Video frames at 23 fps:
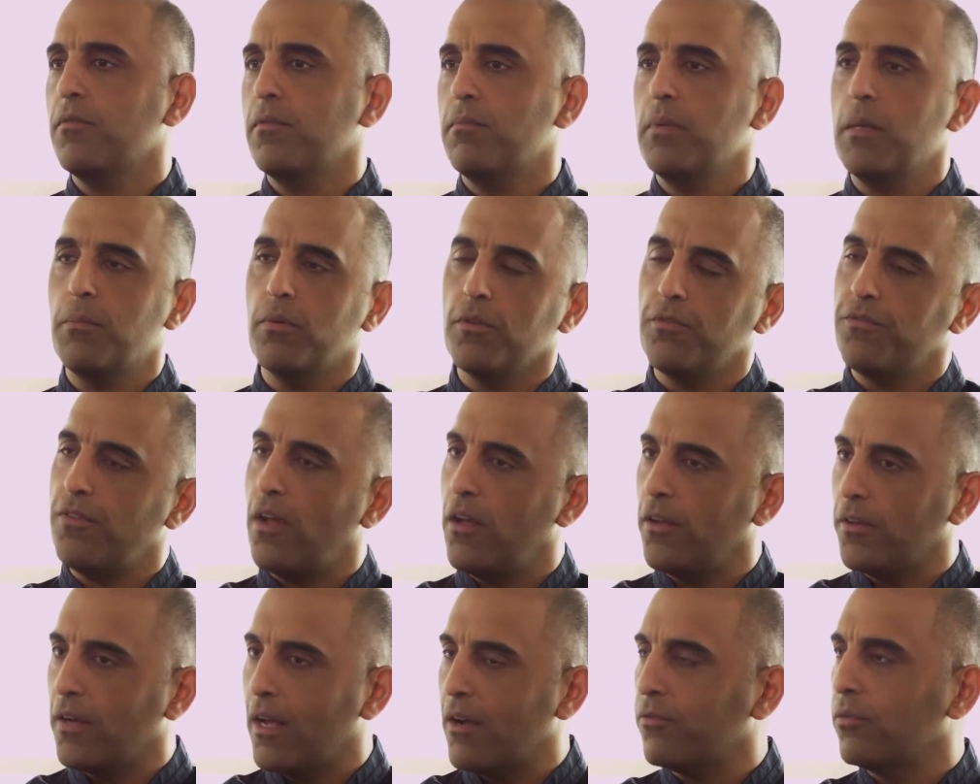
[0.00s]
people have
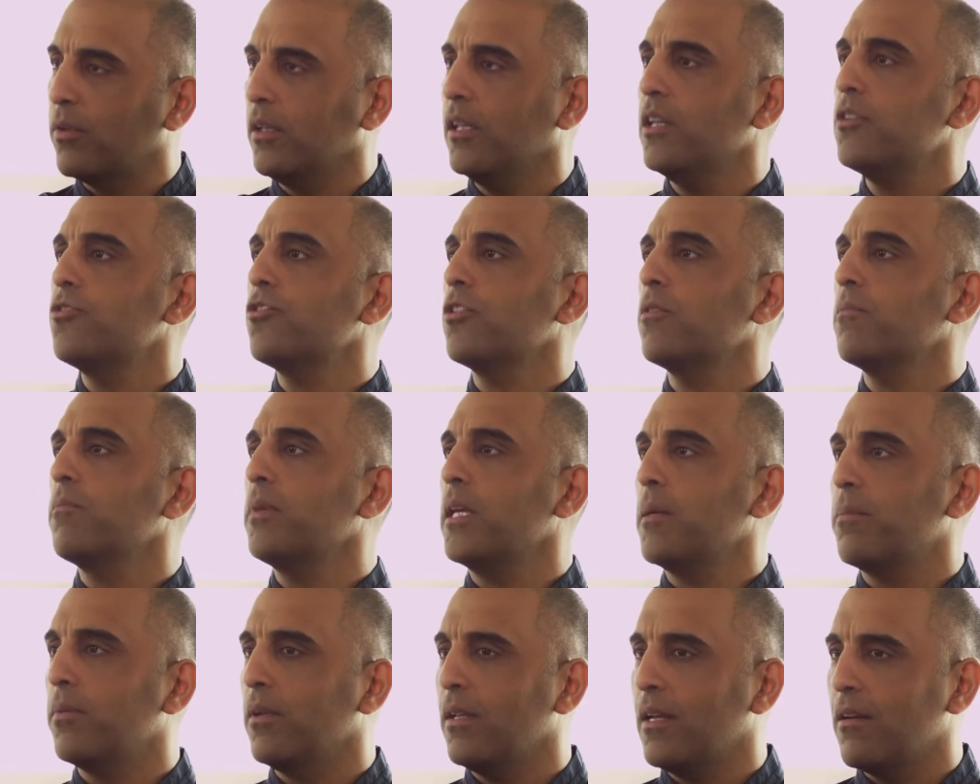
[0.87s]
fallen off religion,
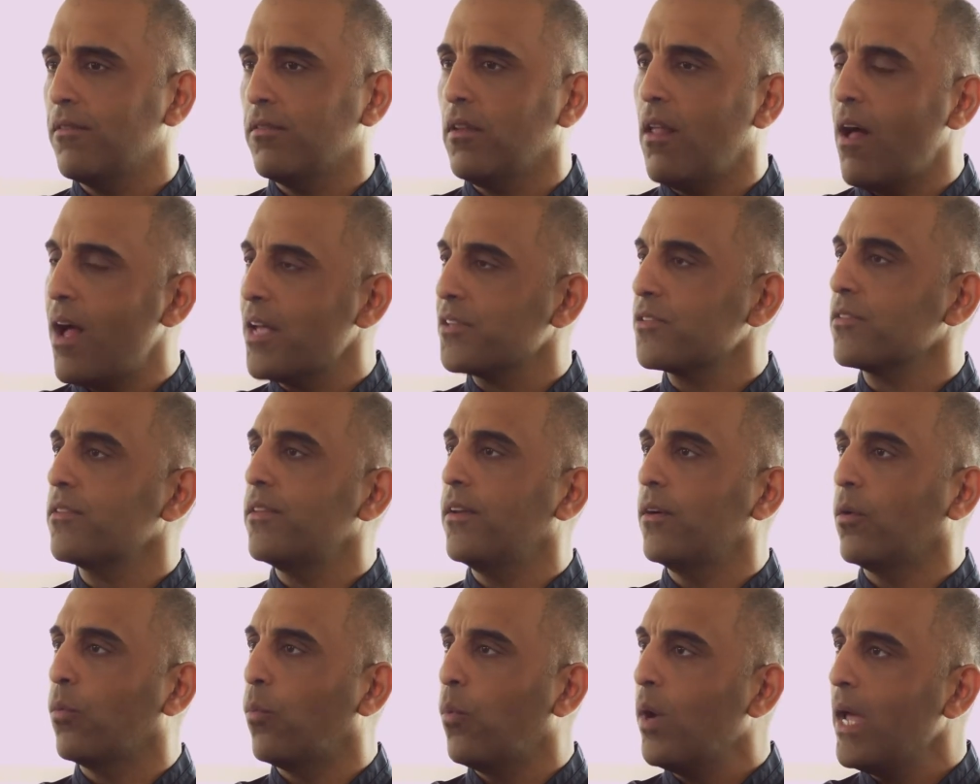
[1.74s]
people have lost
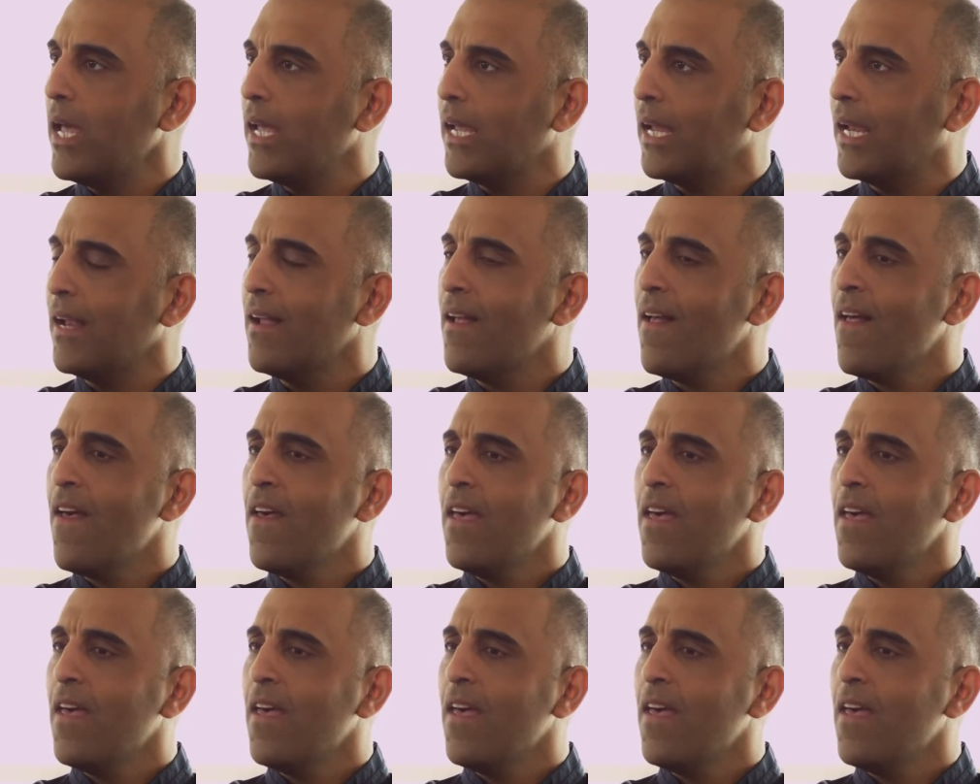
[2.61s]
their way.